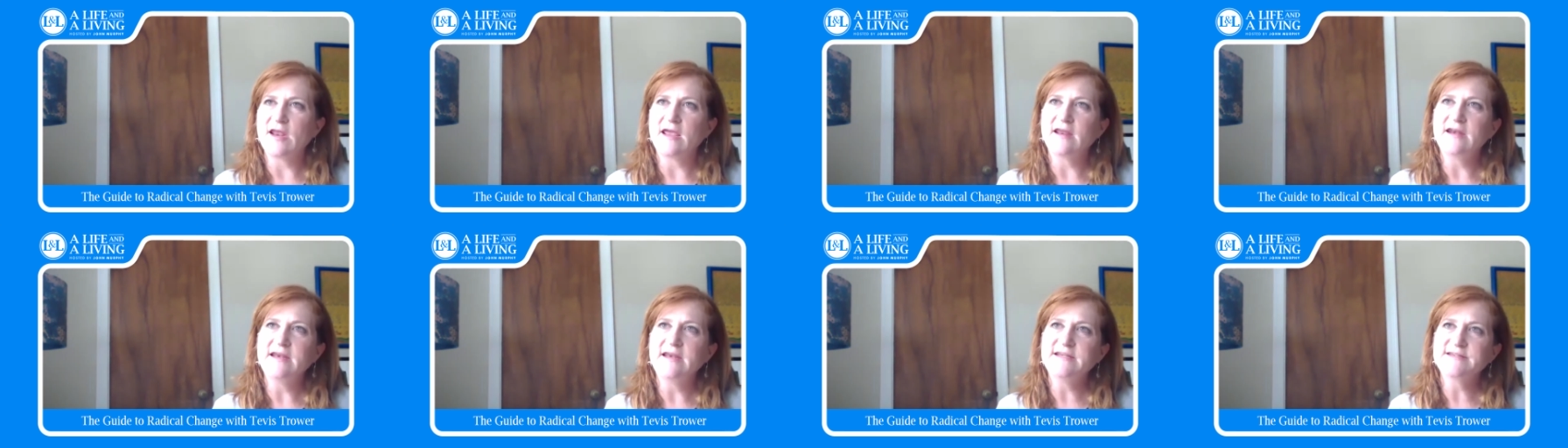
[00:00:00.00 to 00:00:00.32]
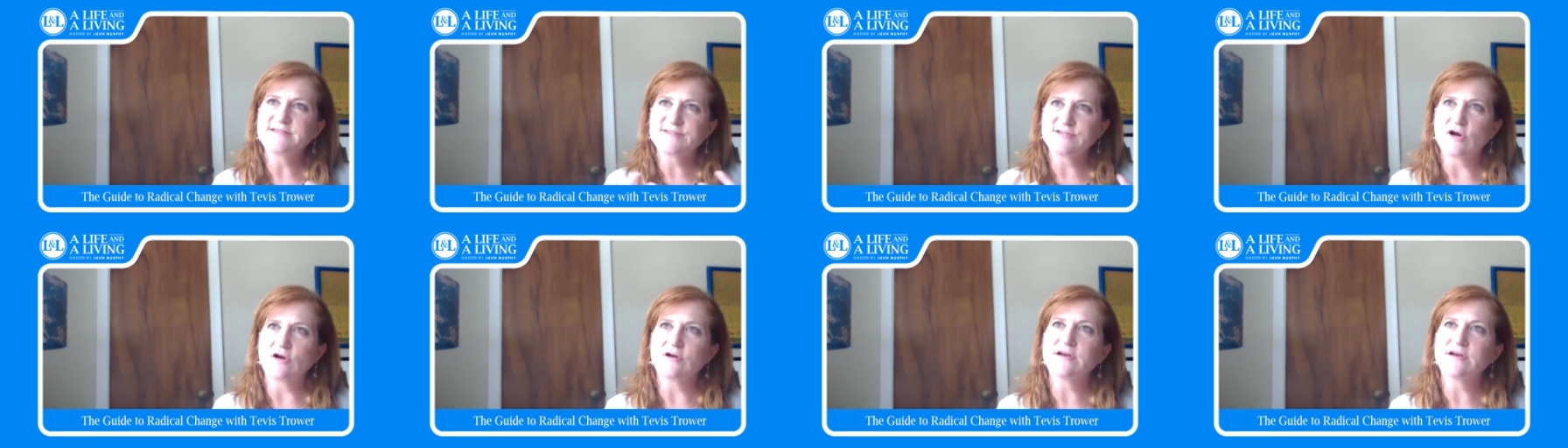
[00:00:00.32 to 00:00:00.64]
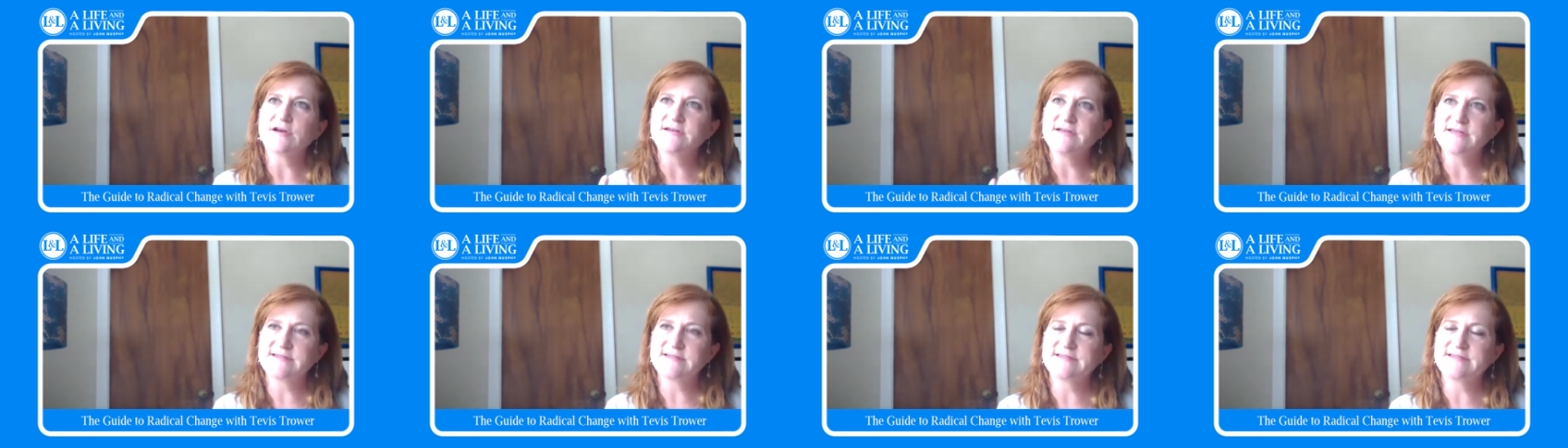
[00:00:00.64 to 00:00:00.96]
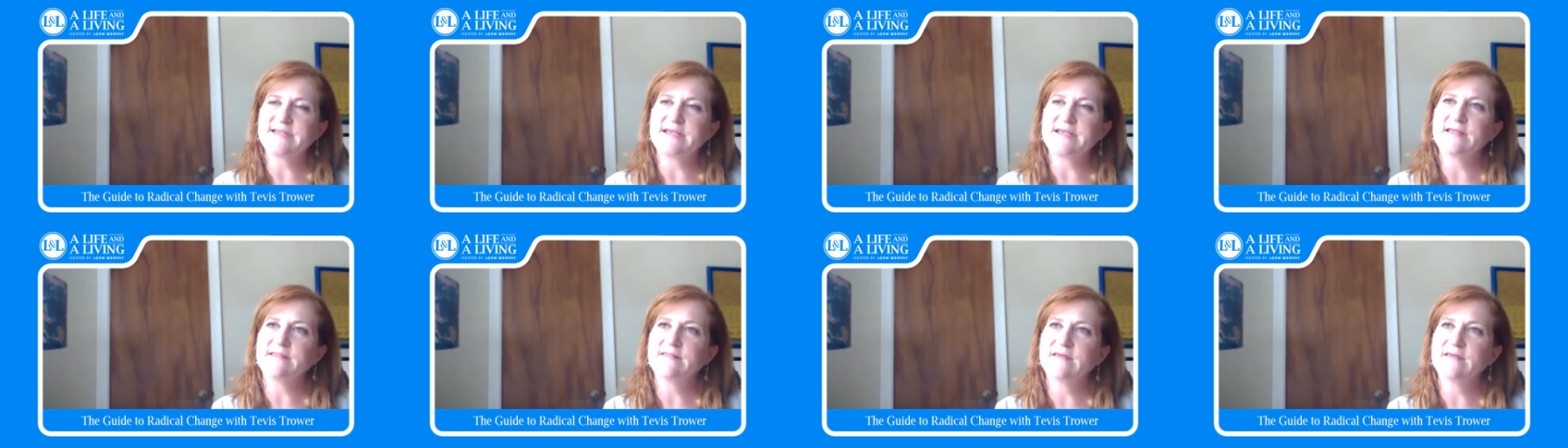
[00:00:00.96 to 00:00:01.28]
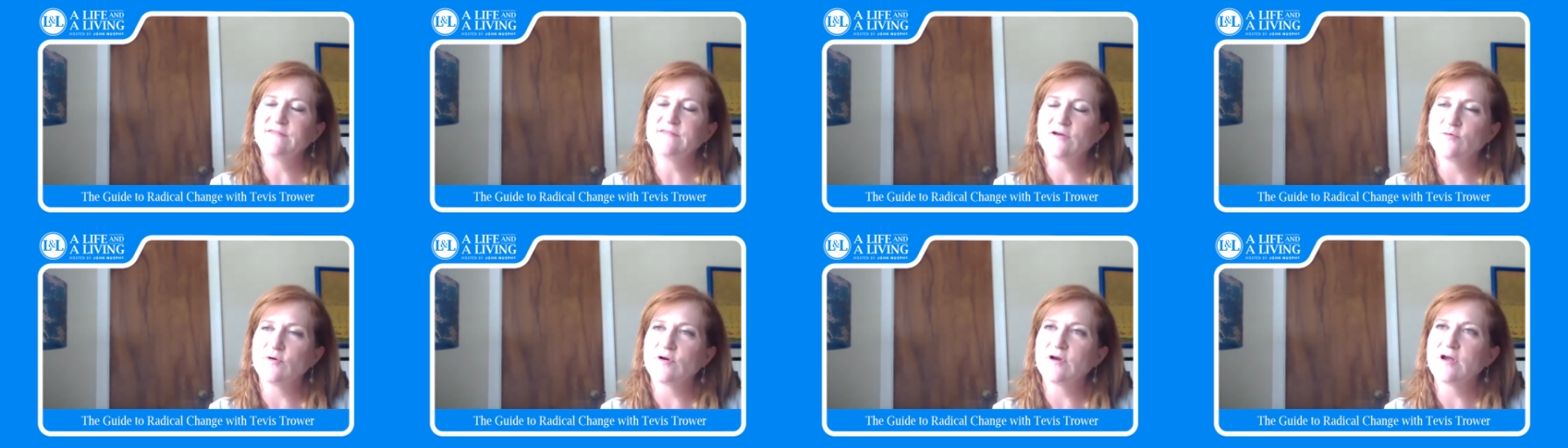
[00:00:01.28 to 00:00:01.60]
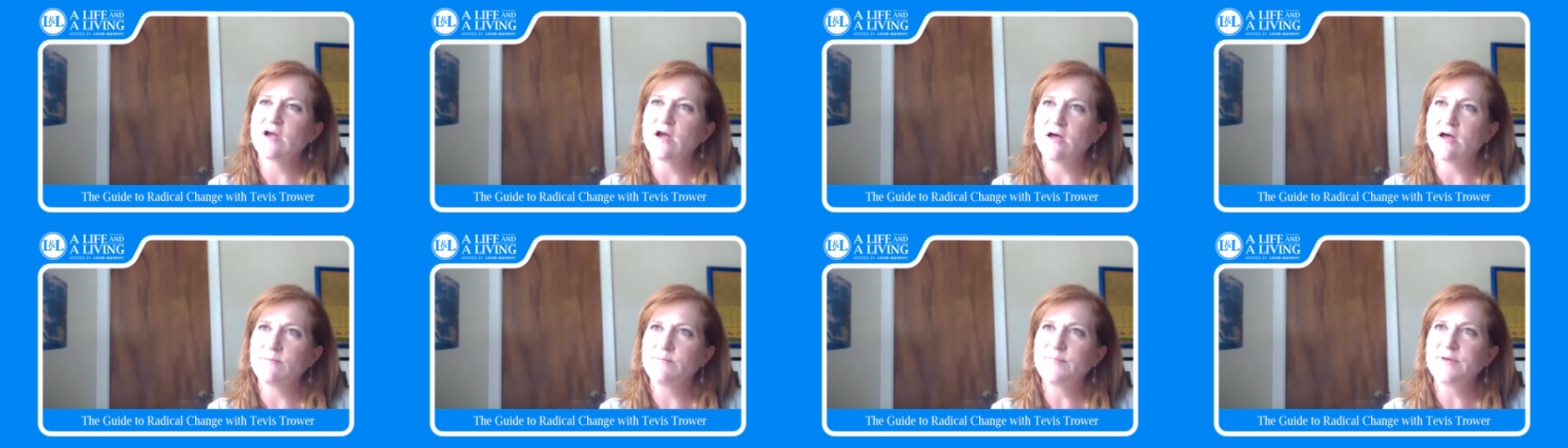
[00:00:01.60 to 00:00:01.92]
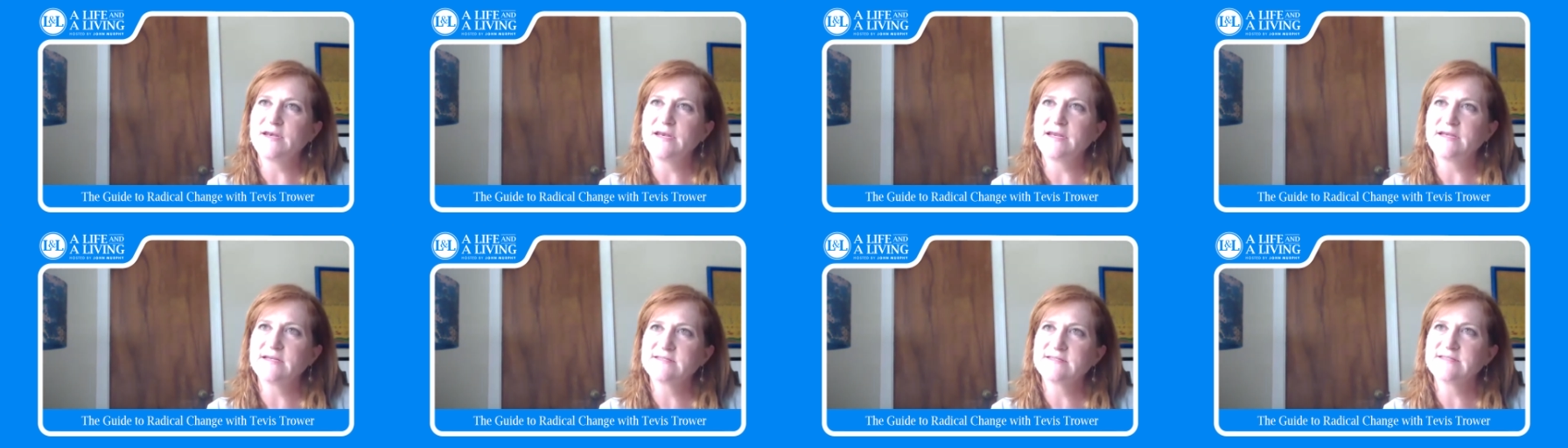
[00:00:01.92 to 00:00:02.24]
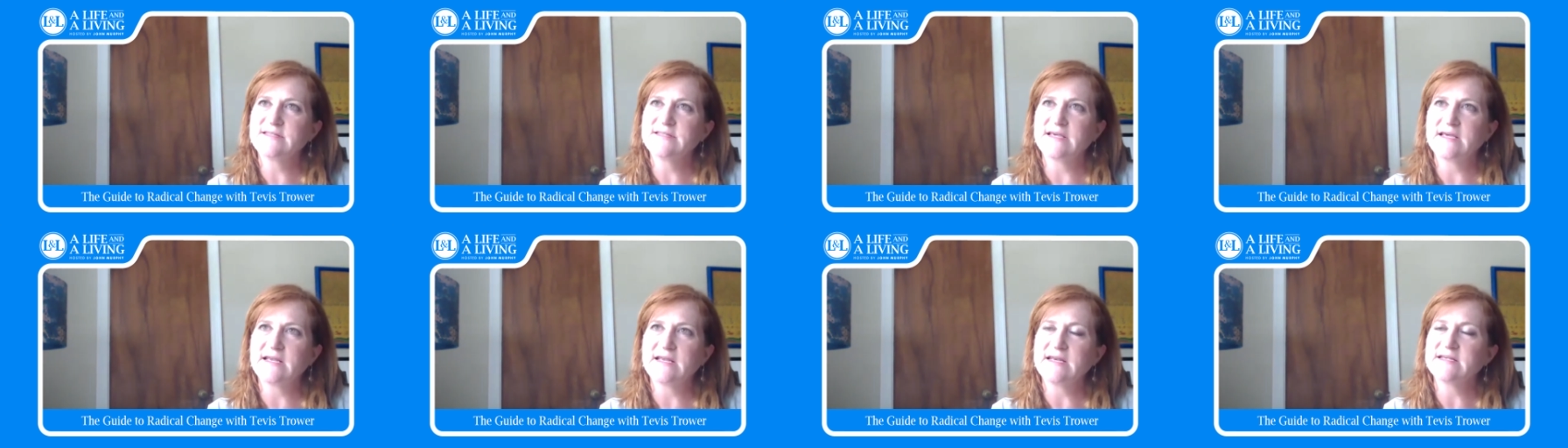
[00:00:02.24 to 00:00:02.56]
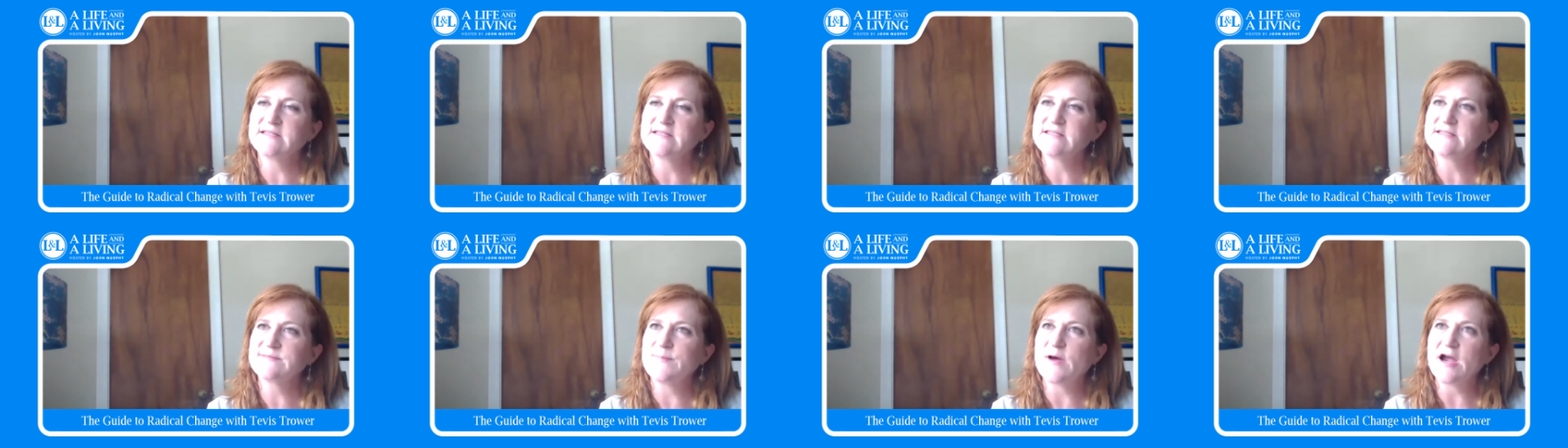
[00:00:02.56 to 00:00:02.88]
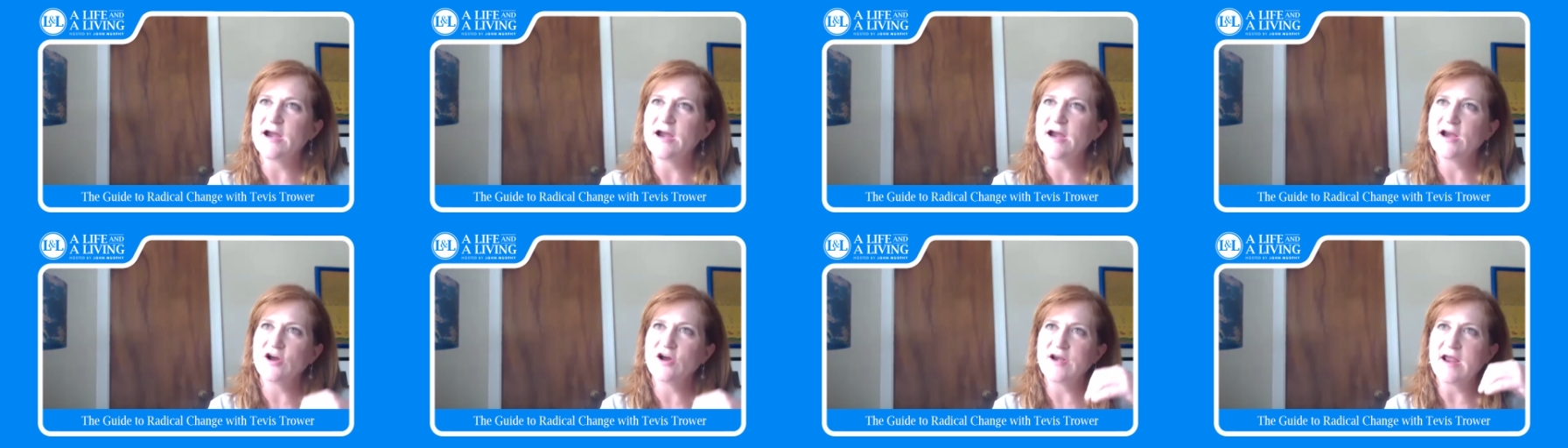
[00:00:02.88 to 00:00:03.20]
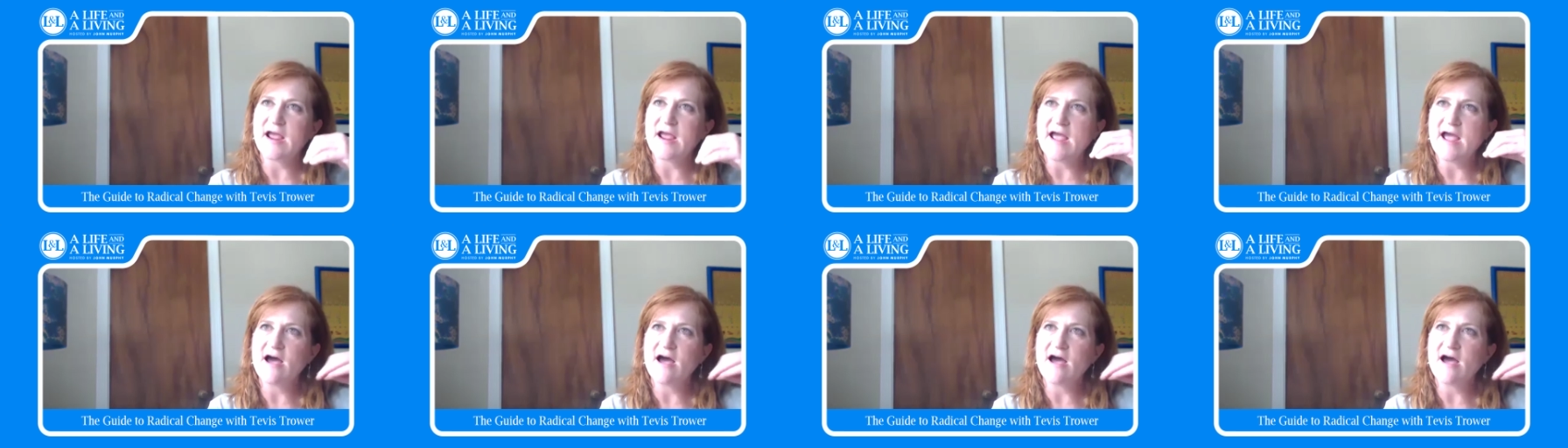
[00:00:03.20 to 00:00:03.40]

And he started to see that there were companies that inspired